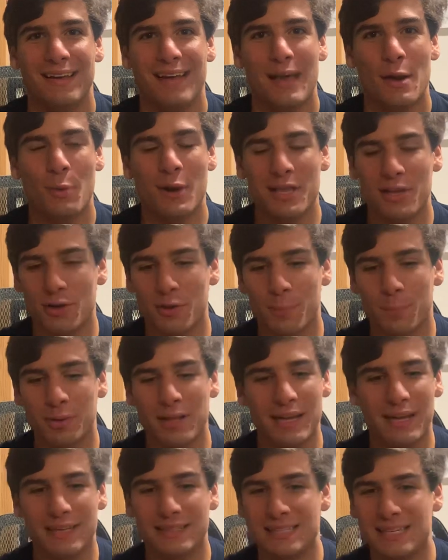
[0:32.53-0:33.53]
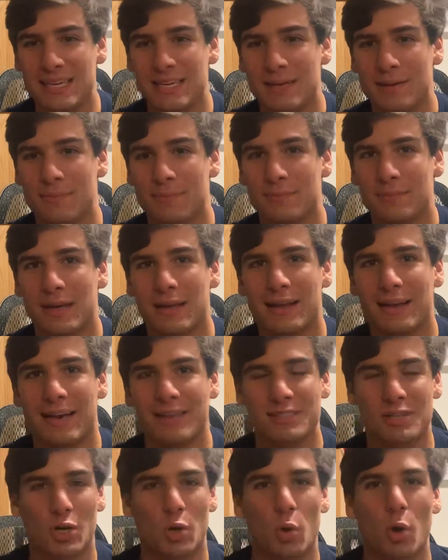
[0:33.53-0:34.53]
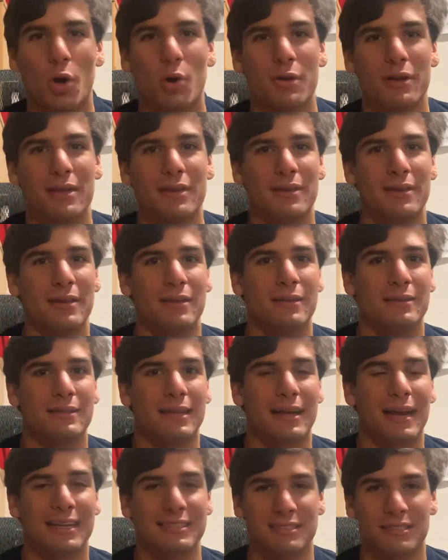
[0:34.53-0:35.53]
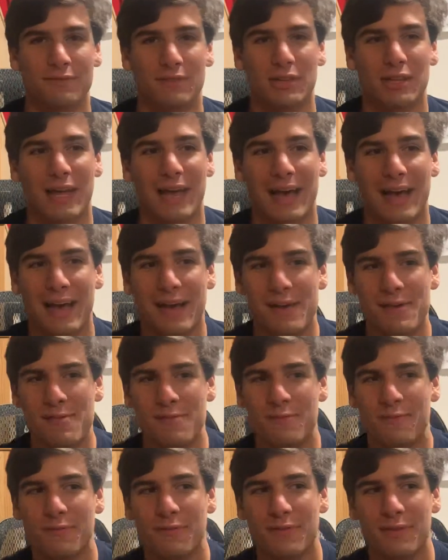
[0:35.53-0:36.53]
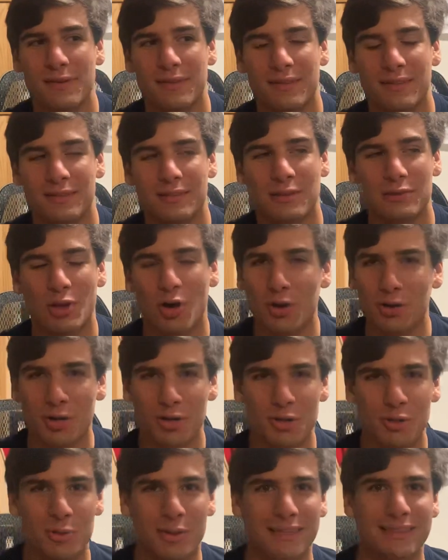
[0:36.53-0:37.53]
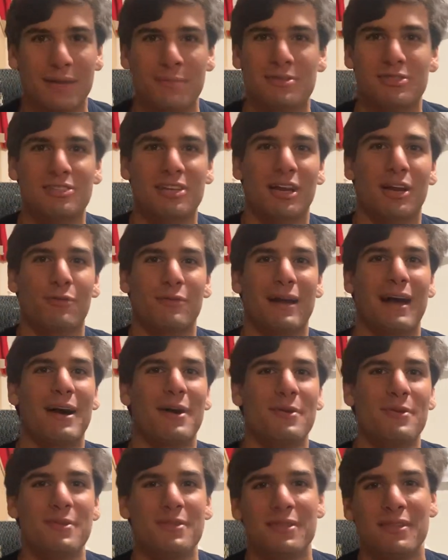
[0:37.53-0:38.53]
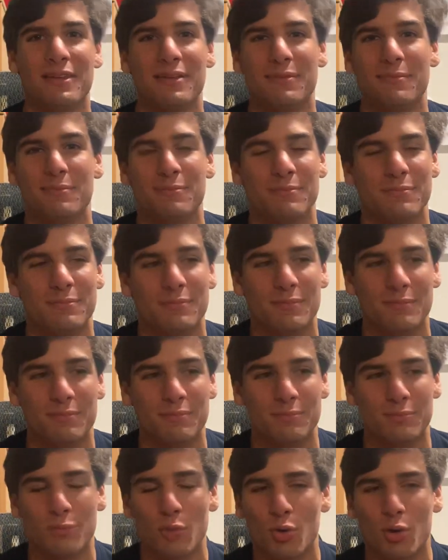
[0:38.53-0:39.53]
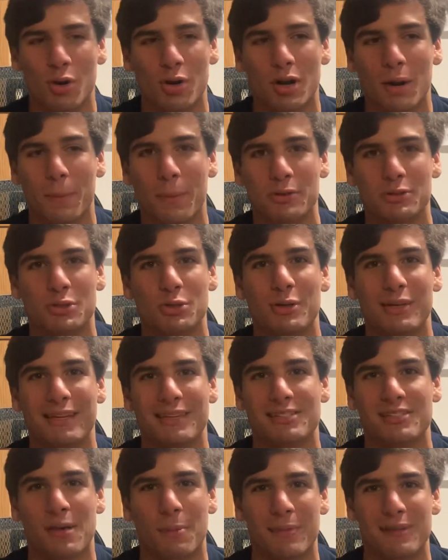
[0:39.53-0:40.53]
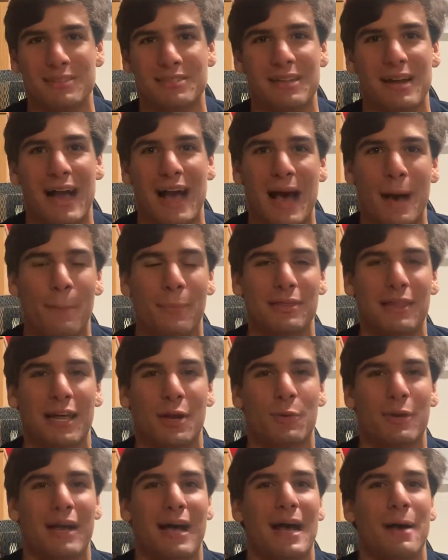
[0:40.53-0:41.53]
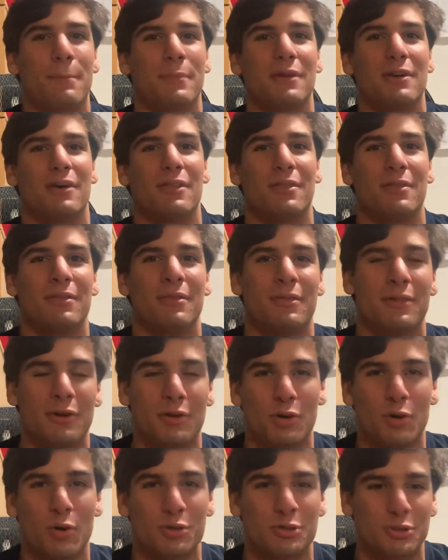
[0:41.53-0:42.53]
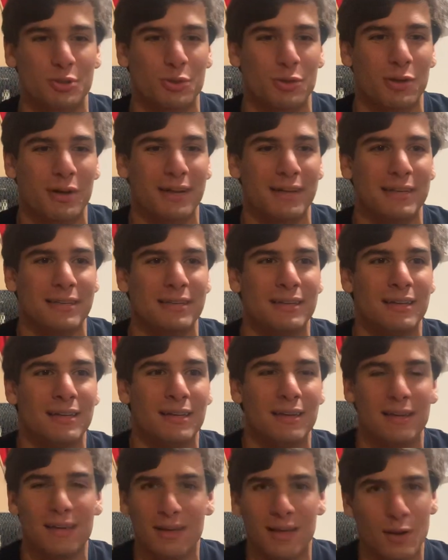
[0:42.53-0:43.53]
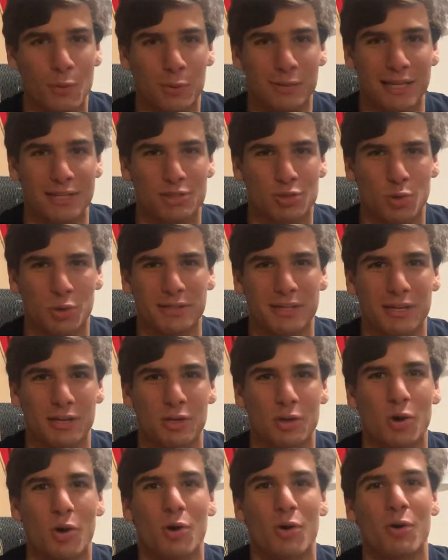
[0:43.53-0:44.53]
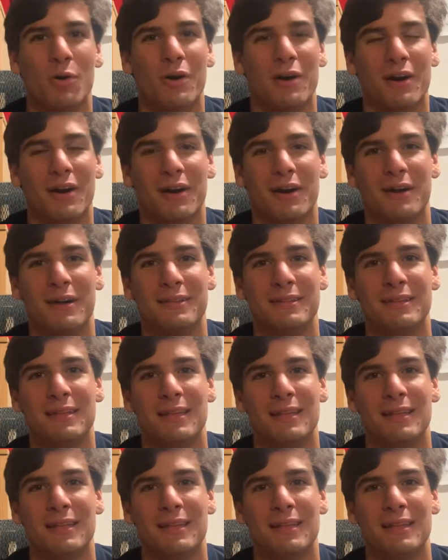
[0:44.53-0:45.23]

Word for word: when you're playing a team that has the quality that Aston Villa have, the longer you let them stick around, the more opportunity that something's going to happen, like what happened on their goal scoring when they scored their goal. Uh,